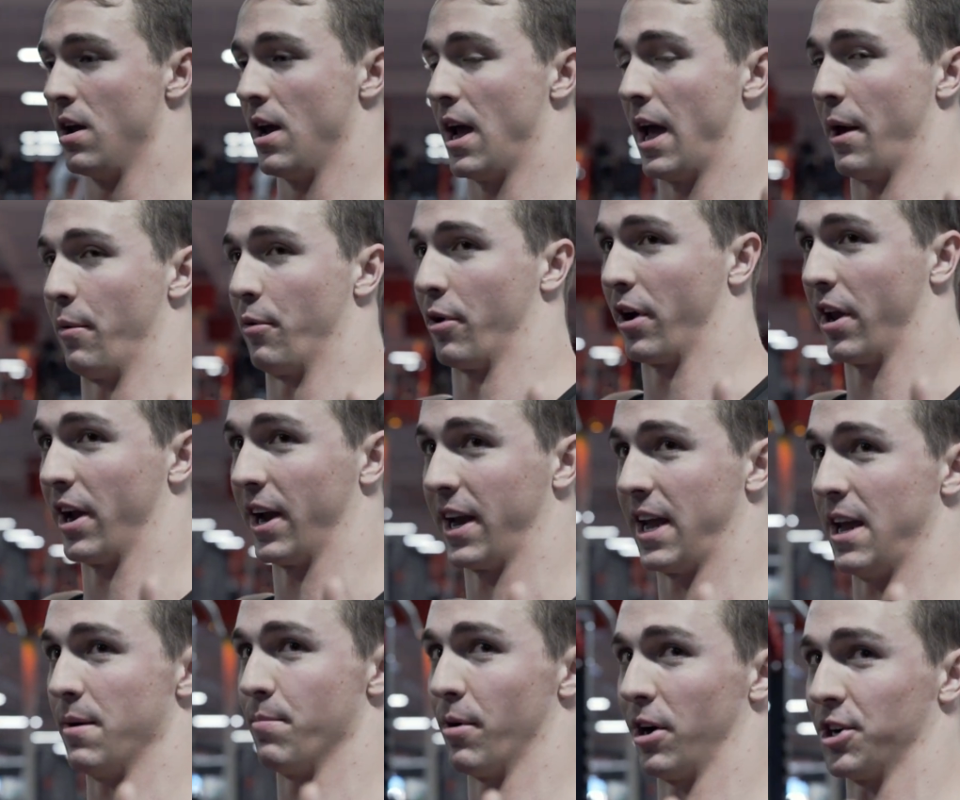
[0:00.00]
and we're gonna
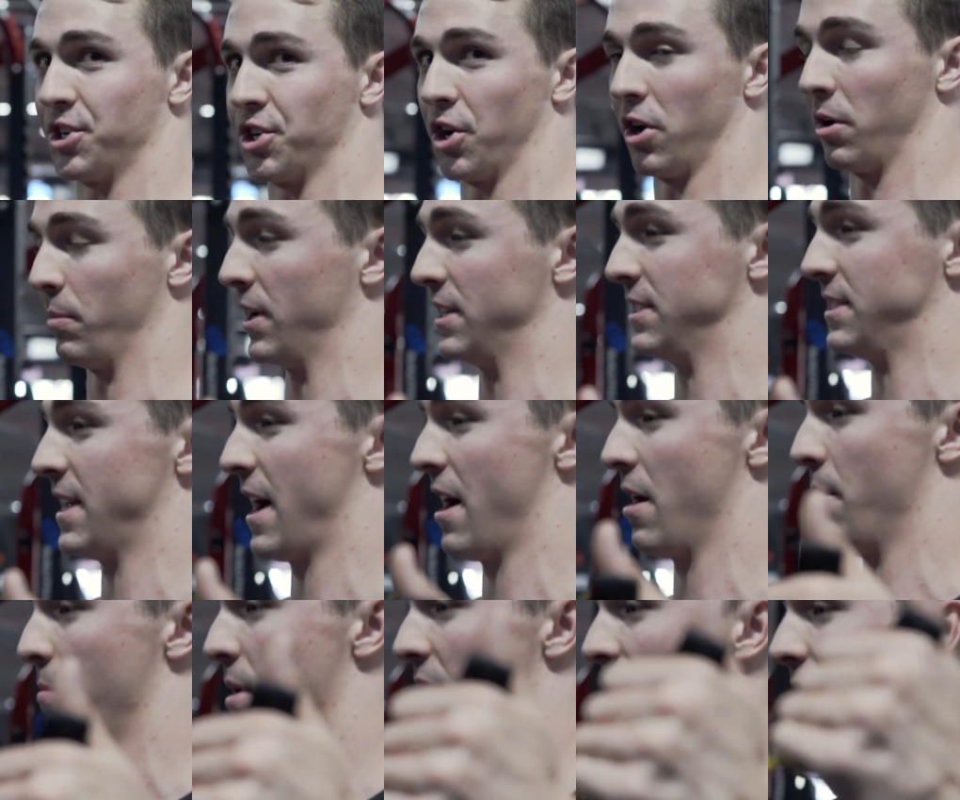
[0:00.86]
keep our shoulder blades
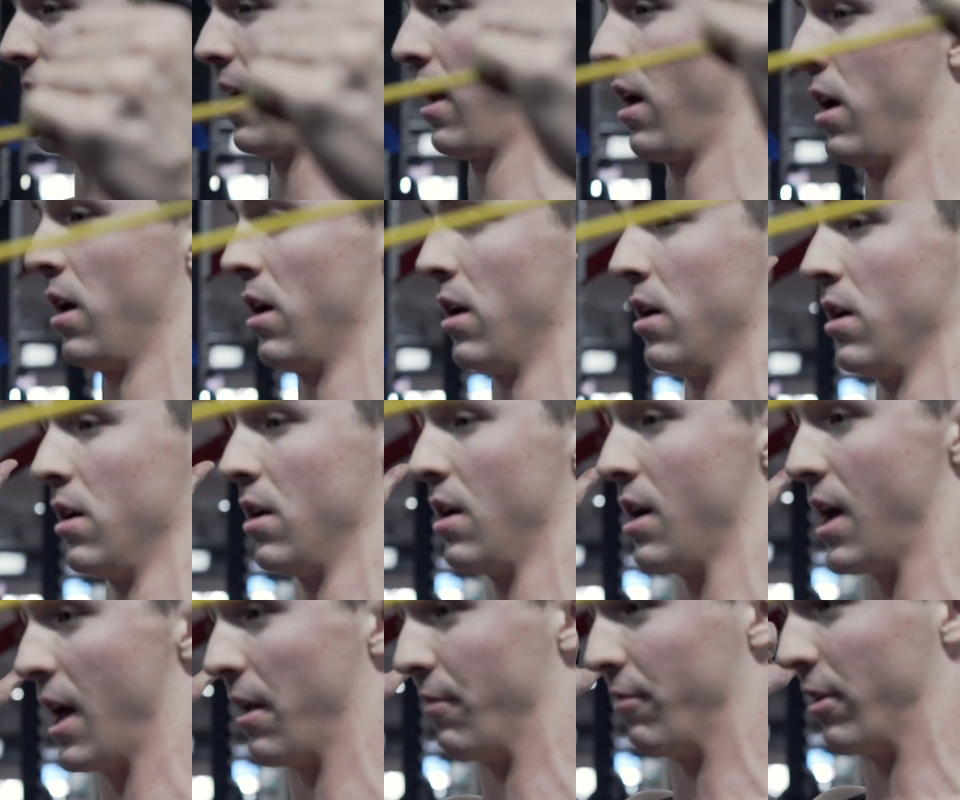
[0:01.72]
down and back
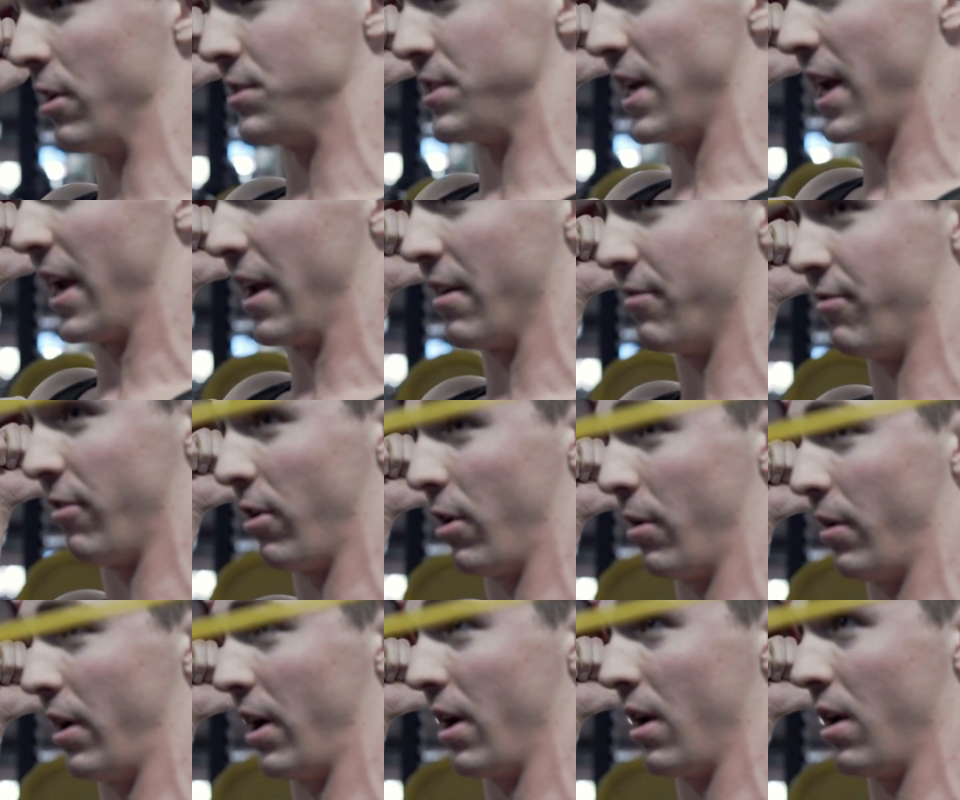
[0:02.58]
and rotating
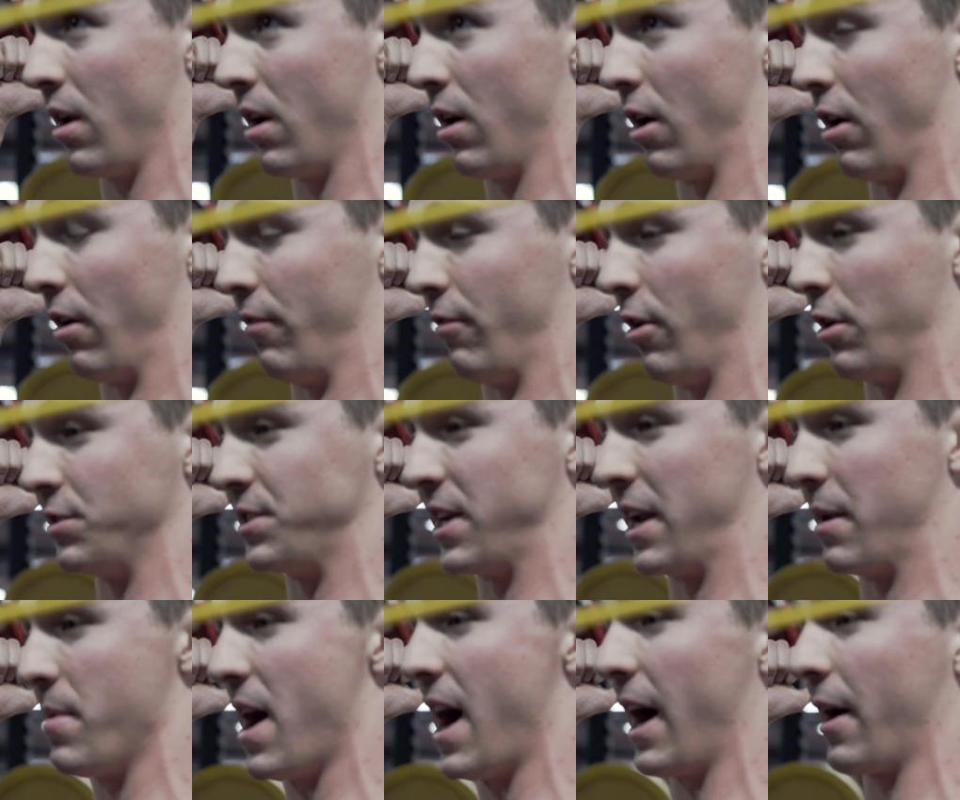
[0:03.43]
forward, or
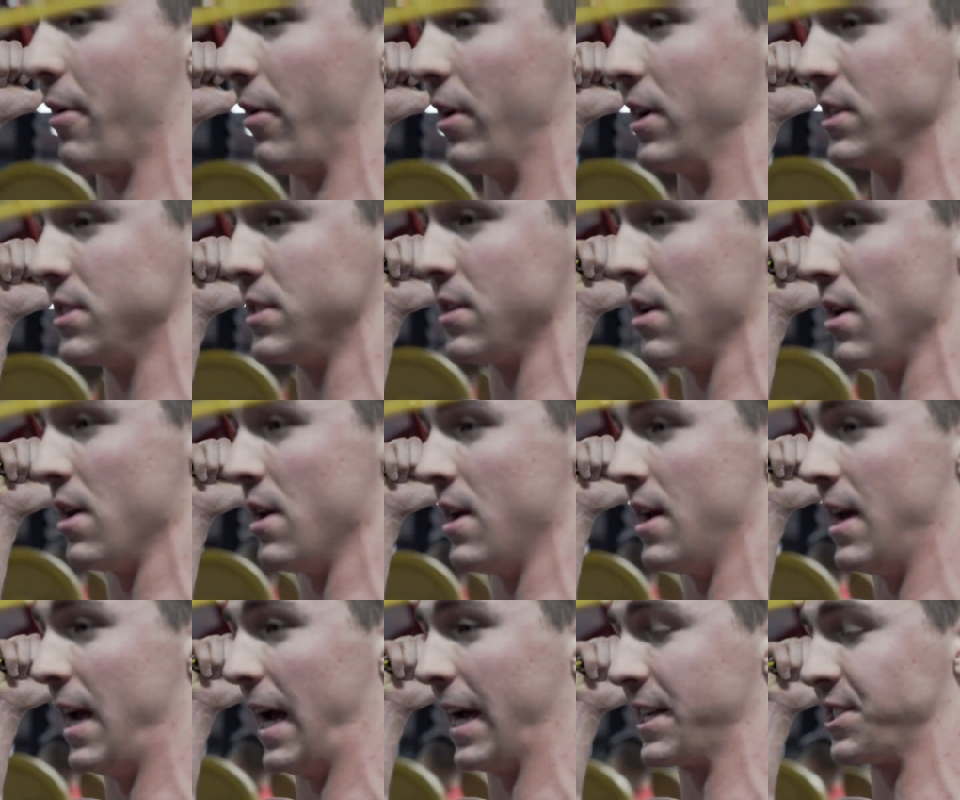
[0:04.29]
rotating backwards,
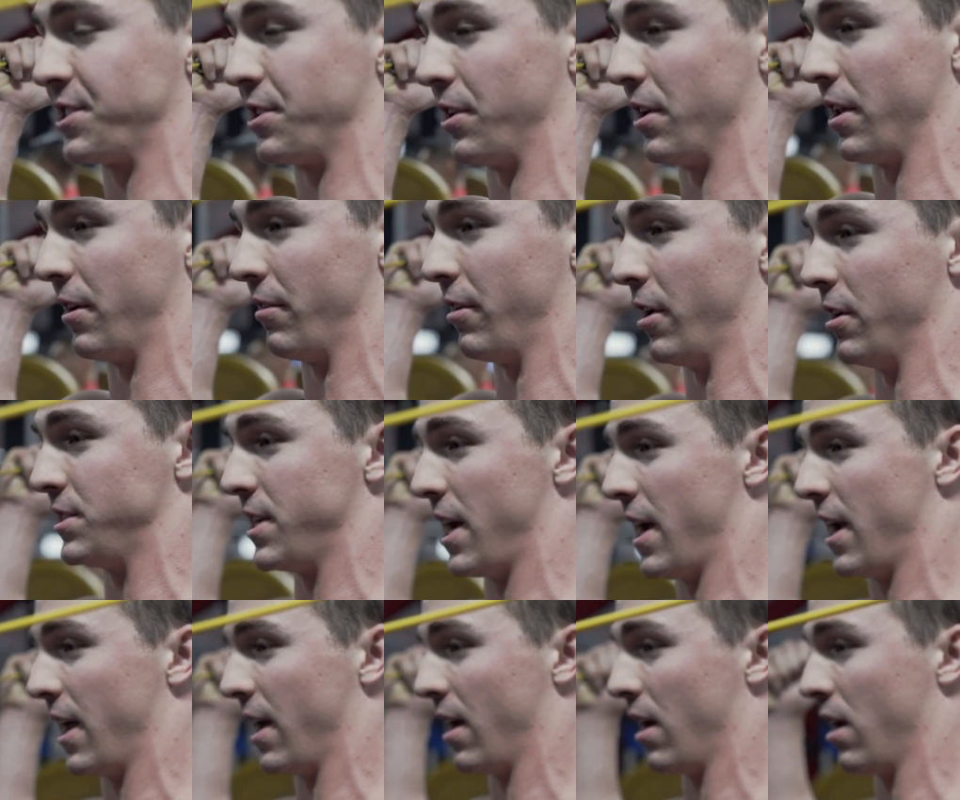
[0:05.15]
externally
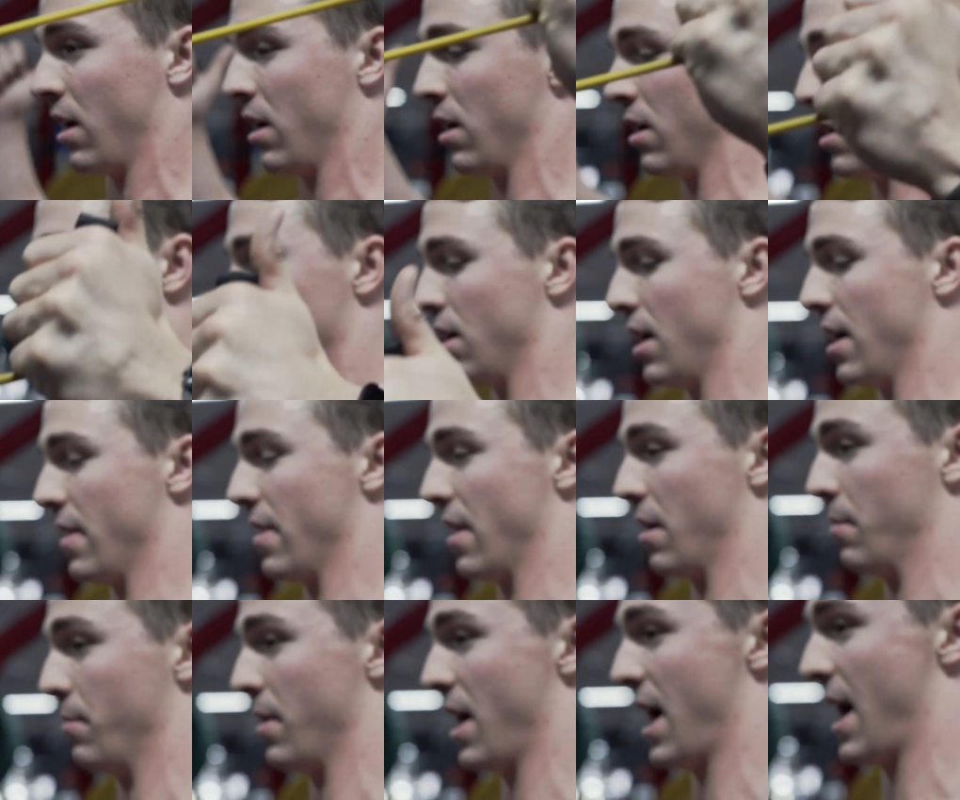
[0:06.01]
rotating, and
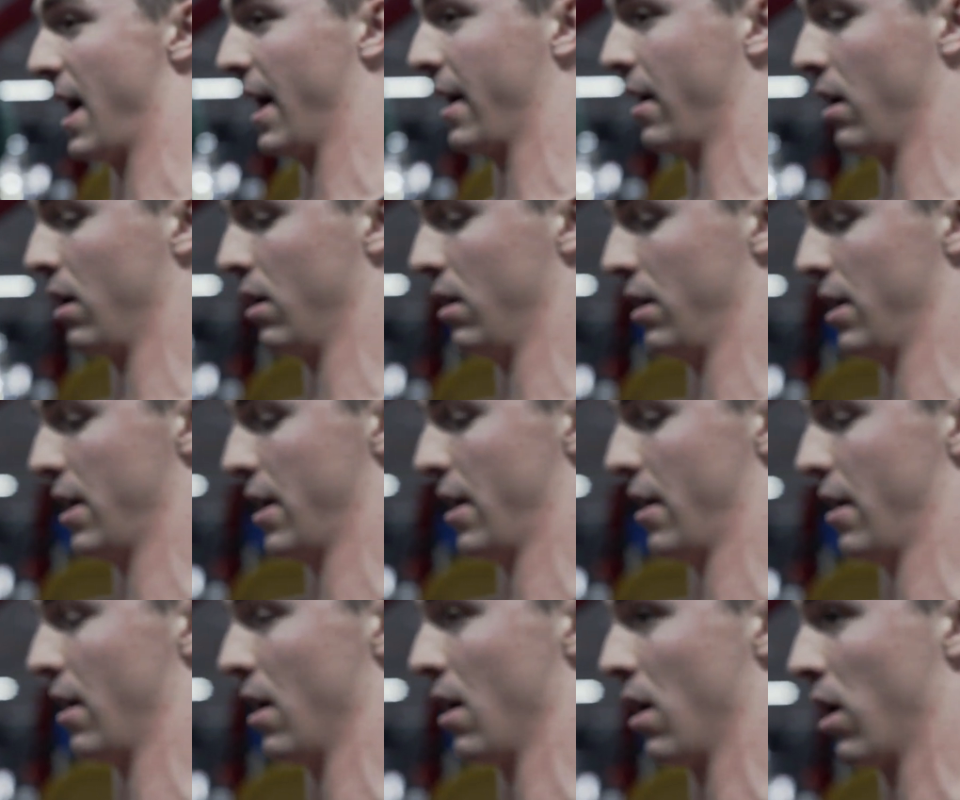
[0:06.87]
then back
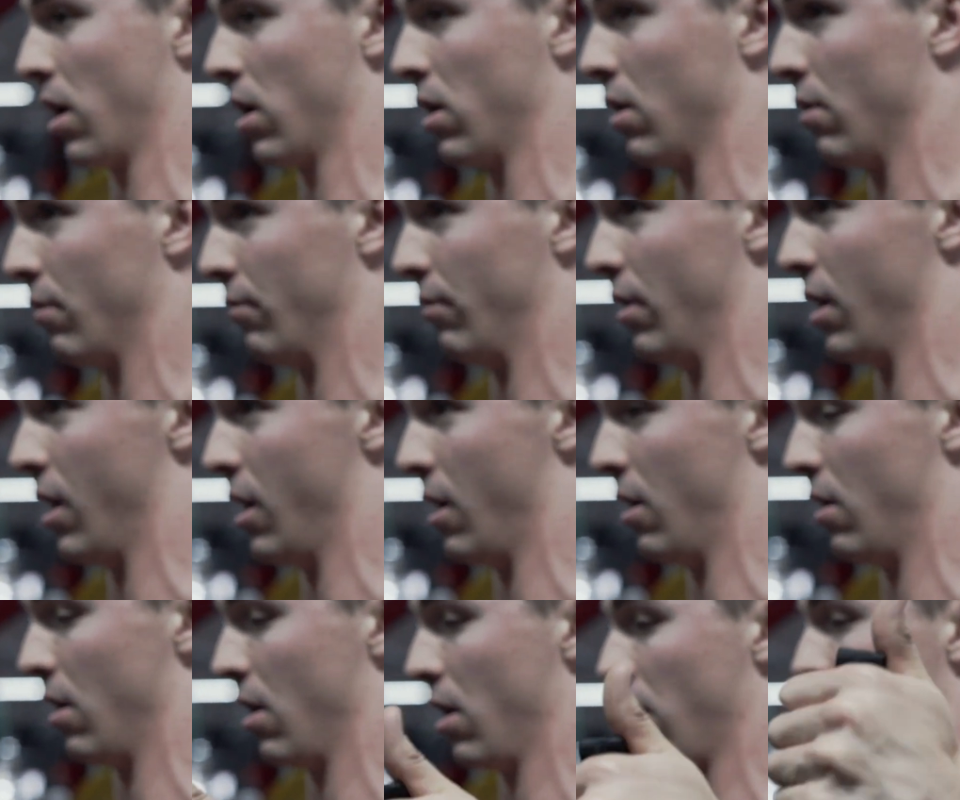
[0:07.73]
here,
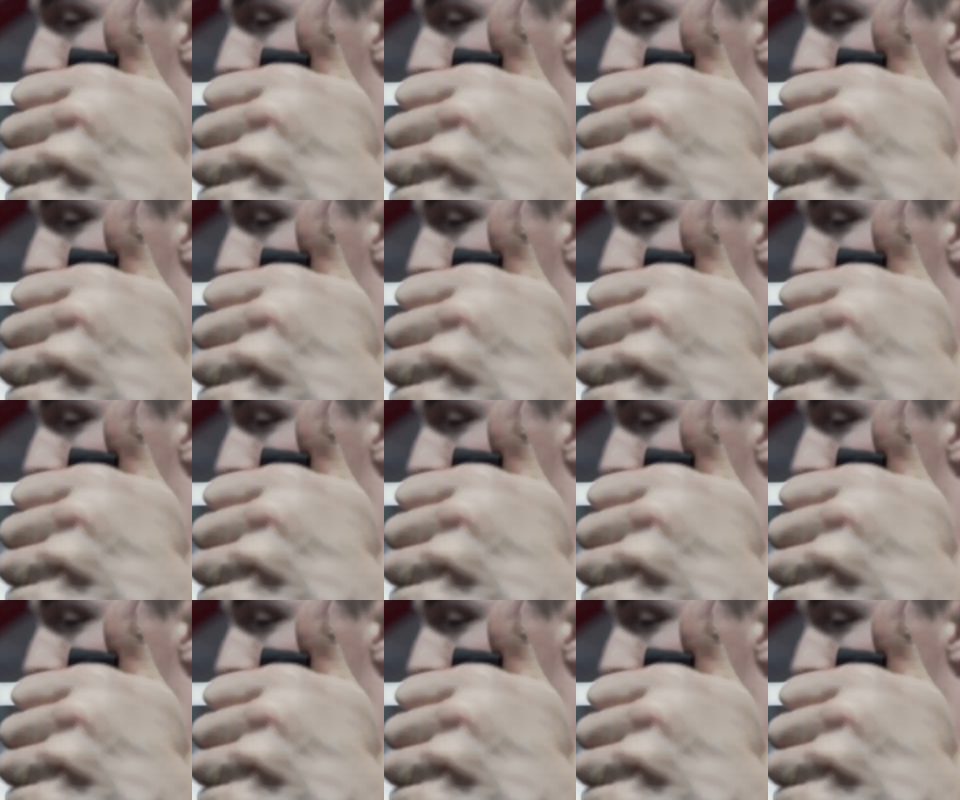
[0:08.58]
row,